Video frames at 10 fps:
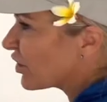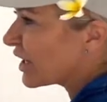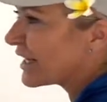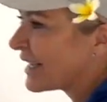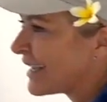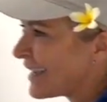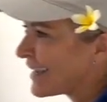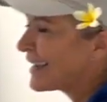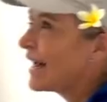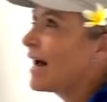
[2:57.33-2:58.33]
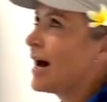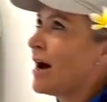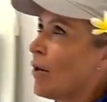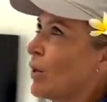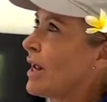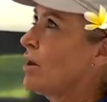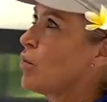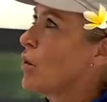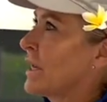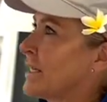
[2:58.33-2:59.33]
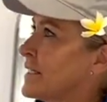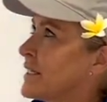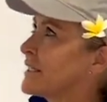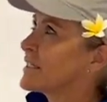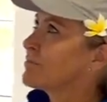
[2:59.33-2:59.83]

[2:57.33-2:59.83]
a look in here. When I walk into this